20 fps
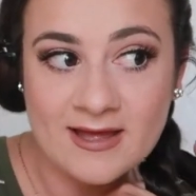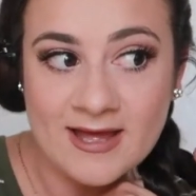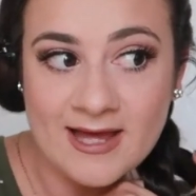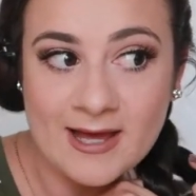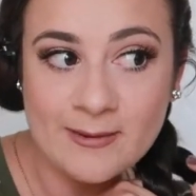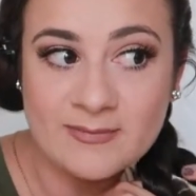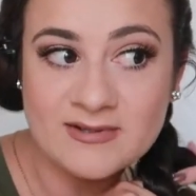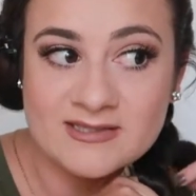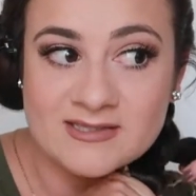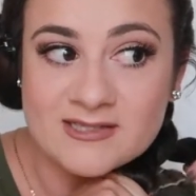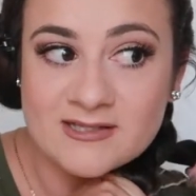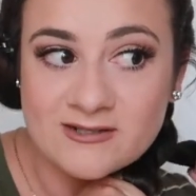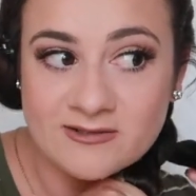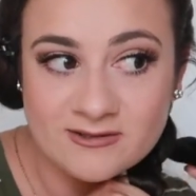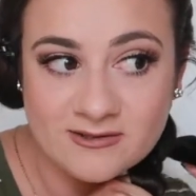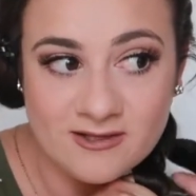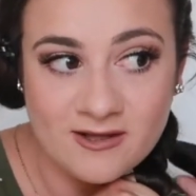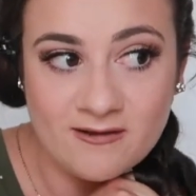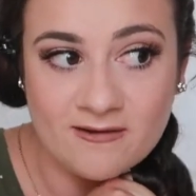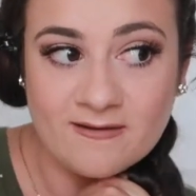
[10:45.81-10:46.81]
happens a
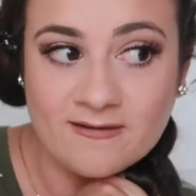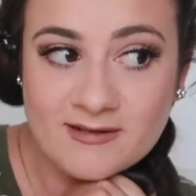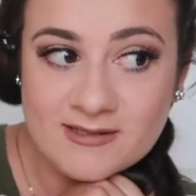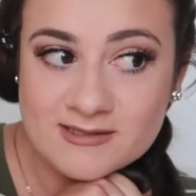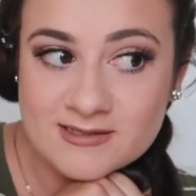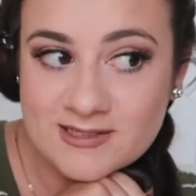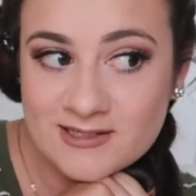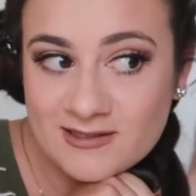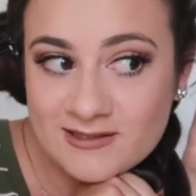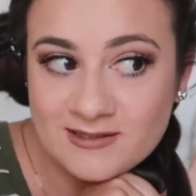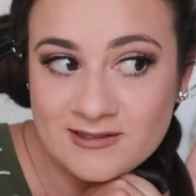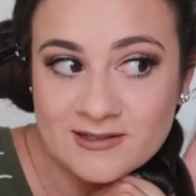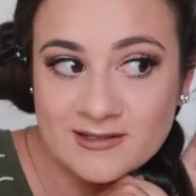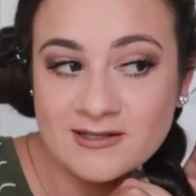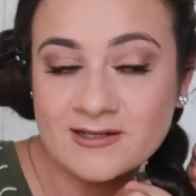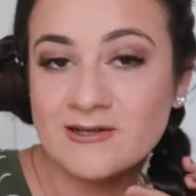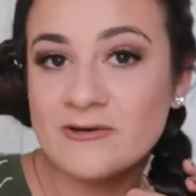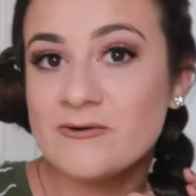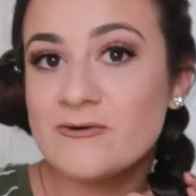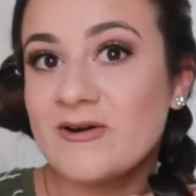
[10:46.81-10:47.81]
lot
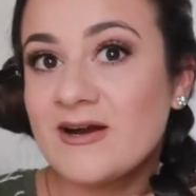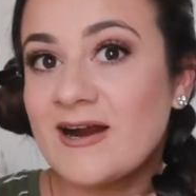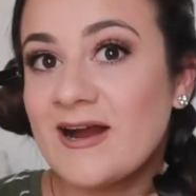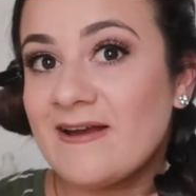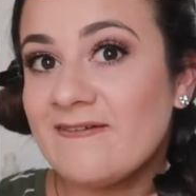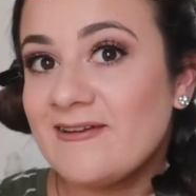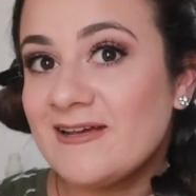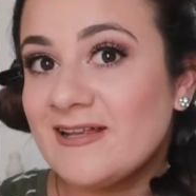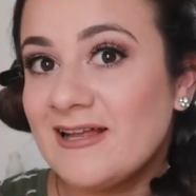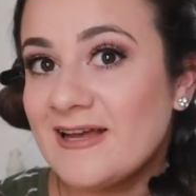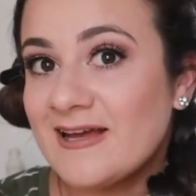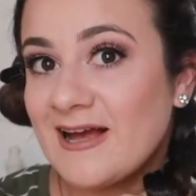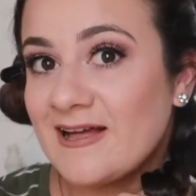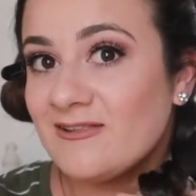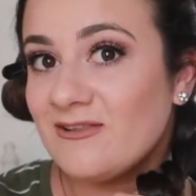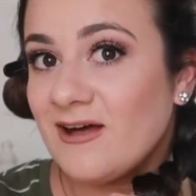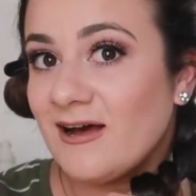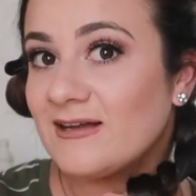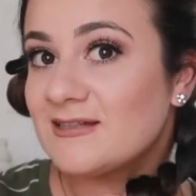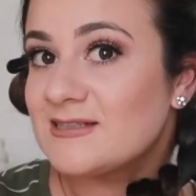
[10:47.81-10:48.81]
where I feel like I
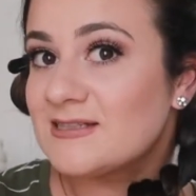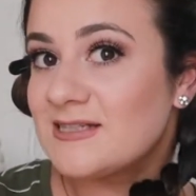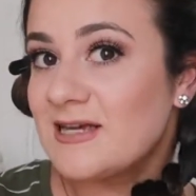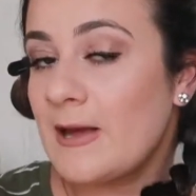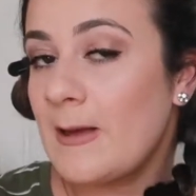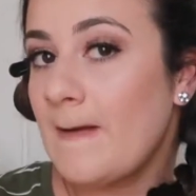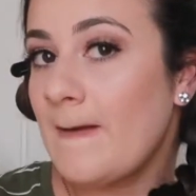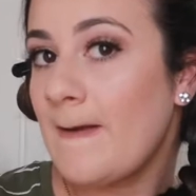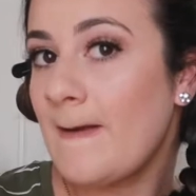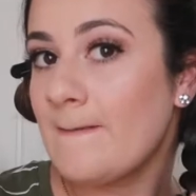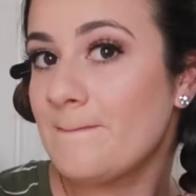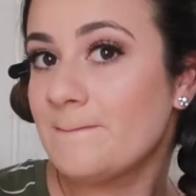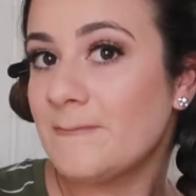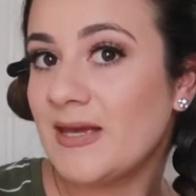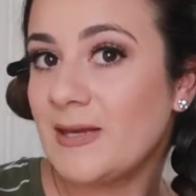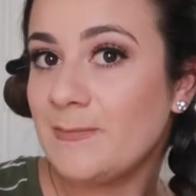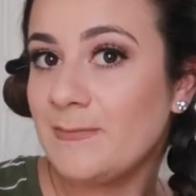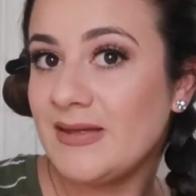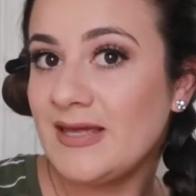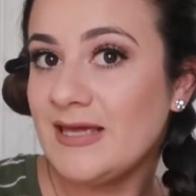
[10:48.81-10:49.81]
lost
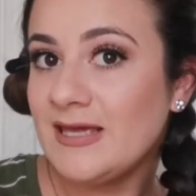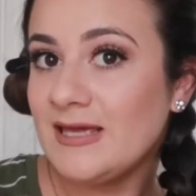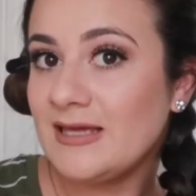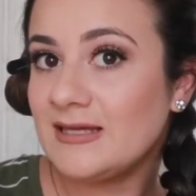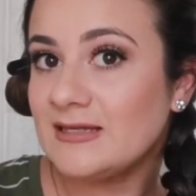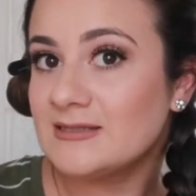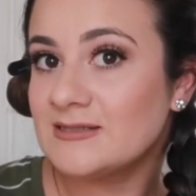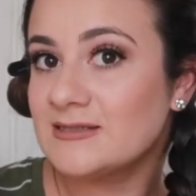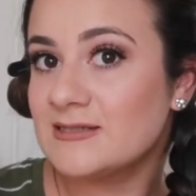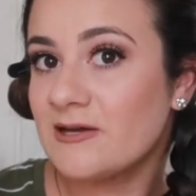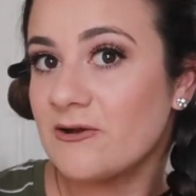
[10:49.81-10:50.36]
my piece.